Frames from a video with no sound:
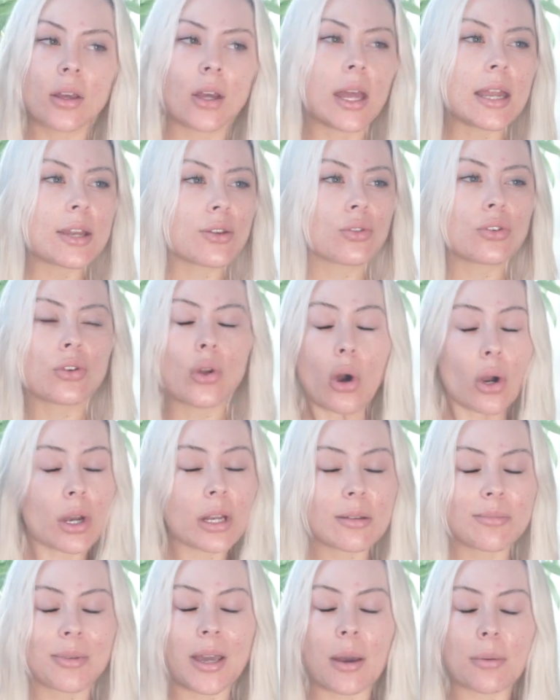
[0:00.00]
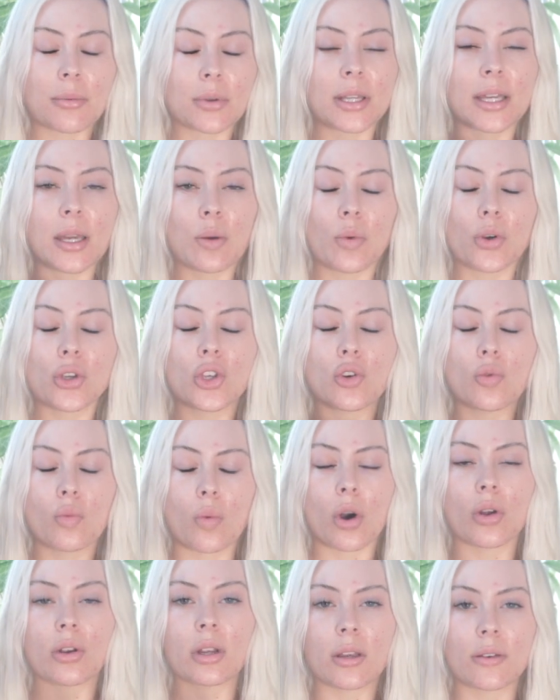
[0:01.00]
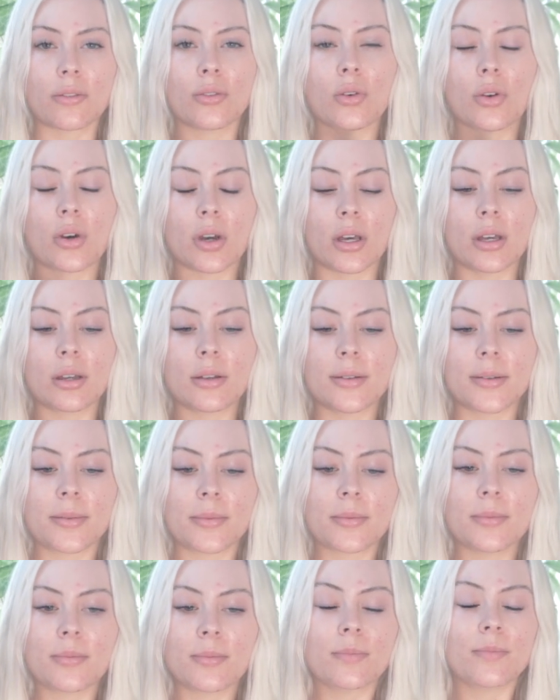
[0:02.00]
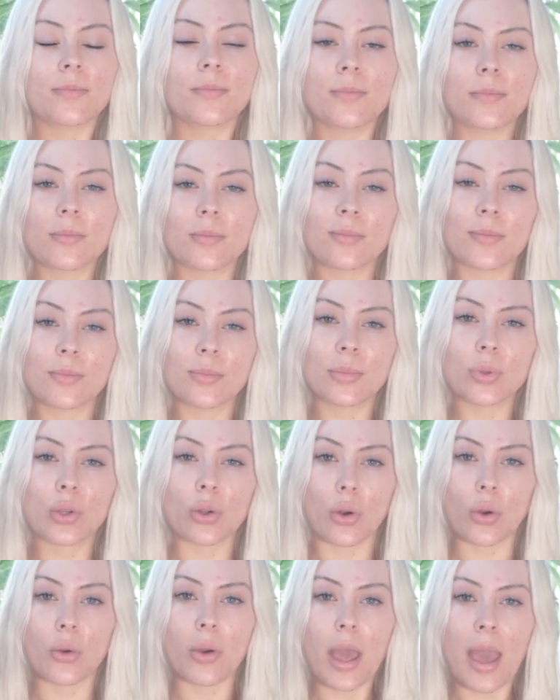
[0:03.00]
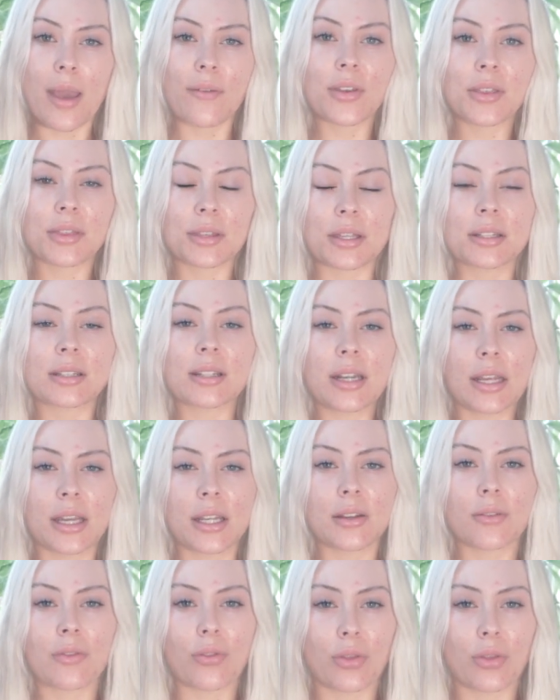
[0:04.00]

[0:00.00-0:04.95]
And you're not going to be able to get what you want if you're, having these negative